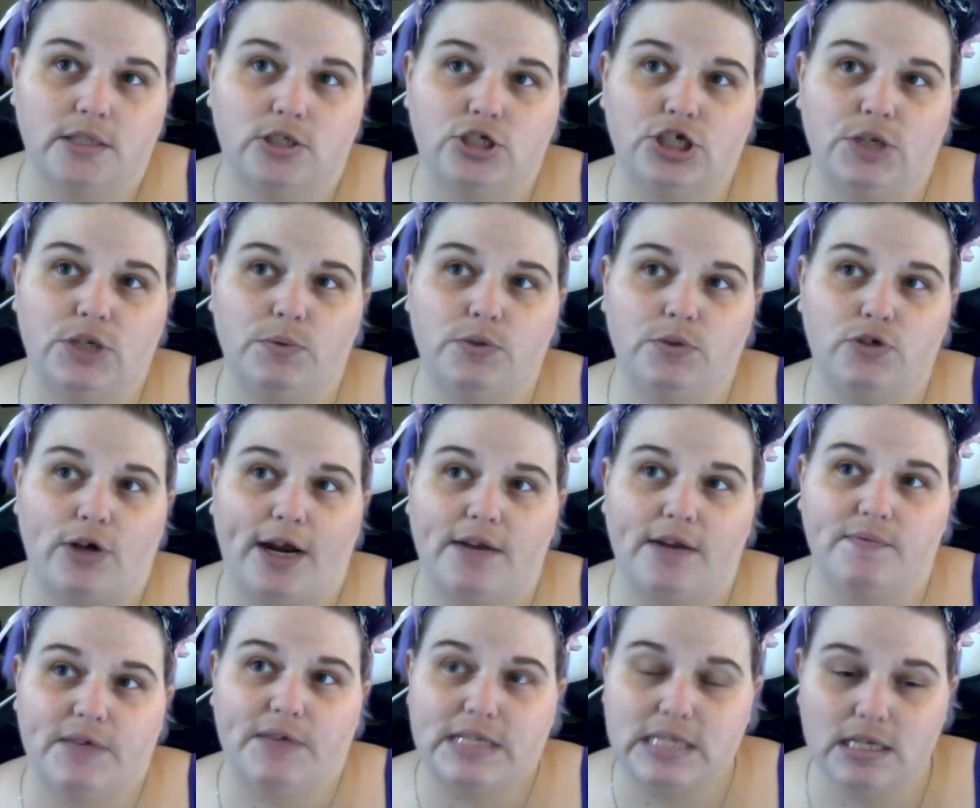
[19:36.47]
she would try to
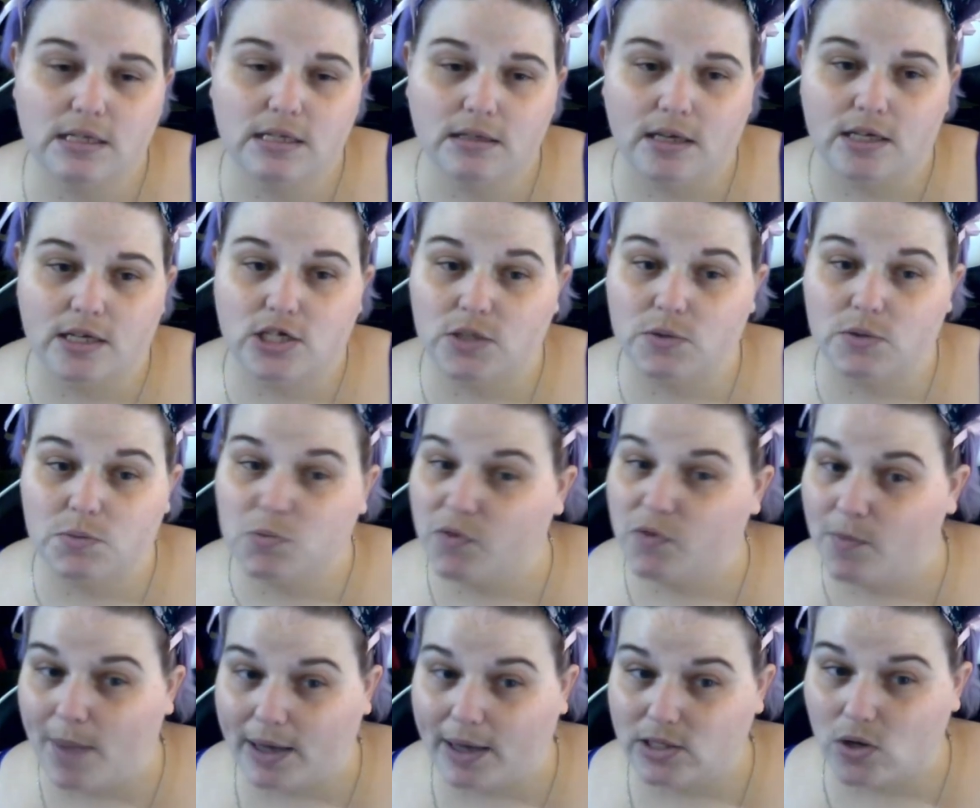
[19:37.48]
visit because she was moving
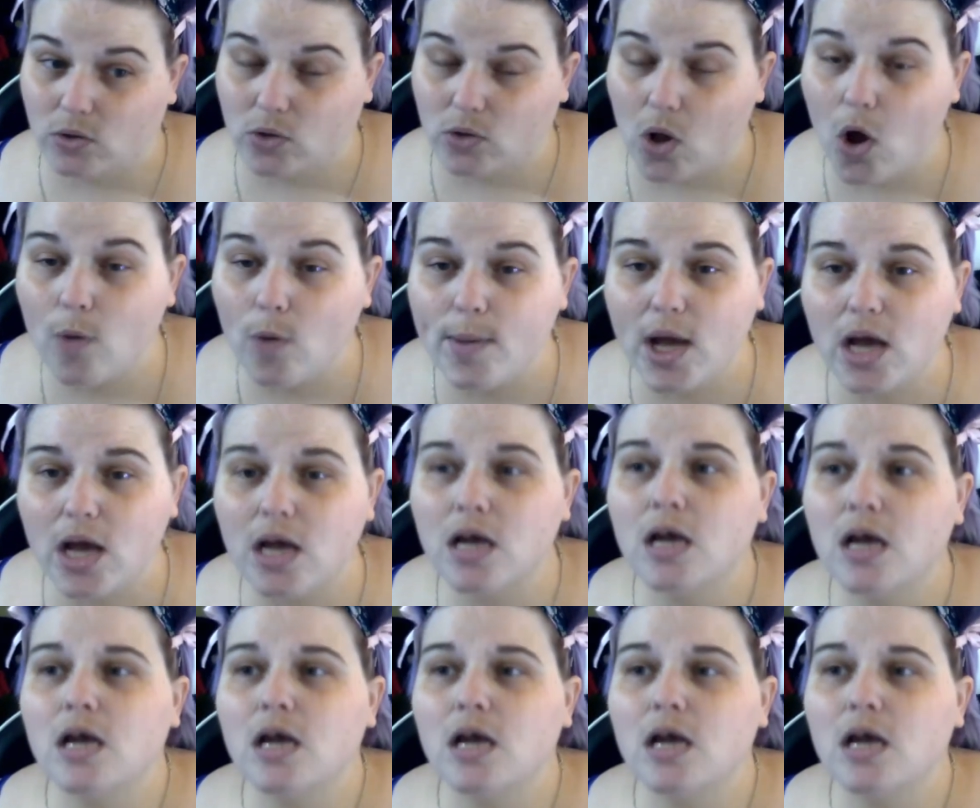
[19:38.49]
back to Oklahoma.